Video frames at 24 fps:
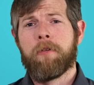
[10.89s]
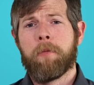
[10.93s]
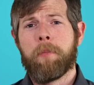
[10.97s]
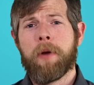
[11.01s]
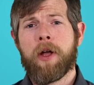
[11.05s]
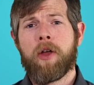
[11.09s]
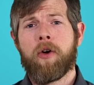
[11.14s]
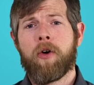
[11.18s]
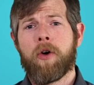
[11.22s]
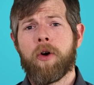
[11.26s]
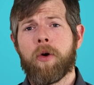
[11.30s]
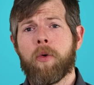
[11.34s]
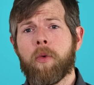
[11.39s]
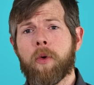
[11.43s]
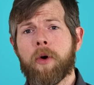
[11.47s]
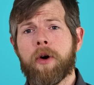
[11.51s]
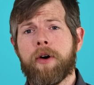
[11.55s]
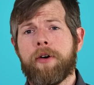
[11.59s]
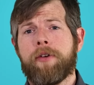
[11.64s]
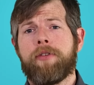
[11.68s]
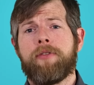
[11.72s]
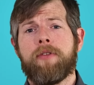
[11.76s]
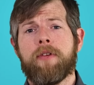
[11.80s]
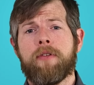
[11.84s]
for better or
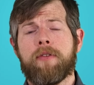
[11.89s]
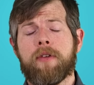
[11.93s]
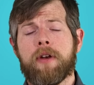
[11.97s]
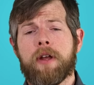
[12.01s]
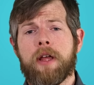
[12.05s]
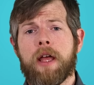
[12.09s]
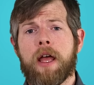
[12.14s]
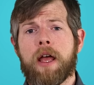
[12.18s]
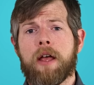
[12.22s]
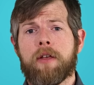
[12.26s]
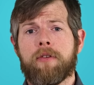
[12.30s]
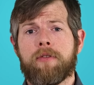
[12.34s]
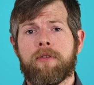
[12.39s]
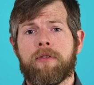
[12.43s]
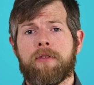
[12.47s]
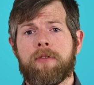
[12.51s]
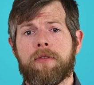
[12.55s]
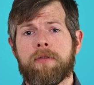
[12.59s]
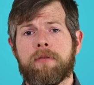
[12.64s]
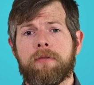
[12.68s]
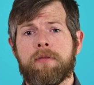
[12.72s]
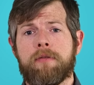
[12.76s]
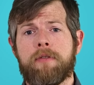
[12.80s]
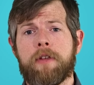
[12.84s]
worse, isn't
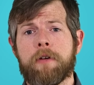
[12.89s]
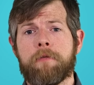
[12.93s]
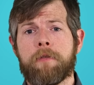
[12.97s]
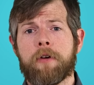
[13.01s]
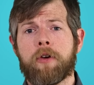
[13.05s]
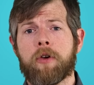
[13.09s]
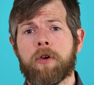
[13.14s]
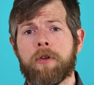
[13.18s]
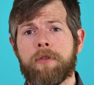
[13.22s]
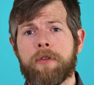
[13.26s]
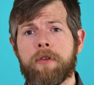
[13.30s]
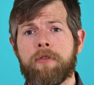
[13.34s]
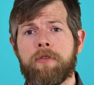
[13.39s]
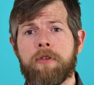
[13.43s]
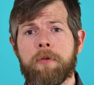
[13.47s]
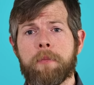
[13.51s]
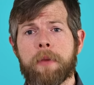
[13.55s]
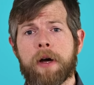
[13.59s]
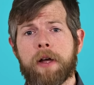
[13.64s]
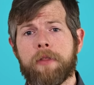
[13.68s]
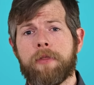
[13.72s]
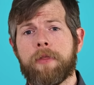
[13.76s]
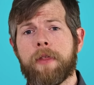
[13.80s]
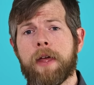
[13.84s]
as difficult as you
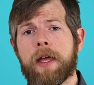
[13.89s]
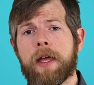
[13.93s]
might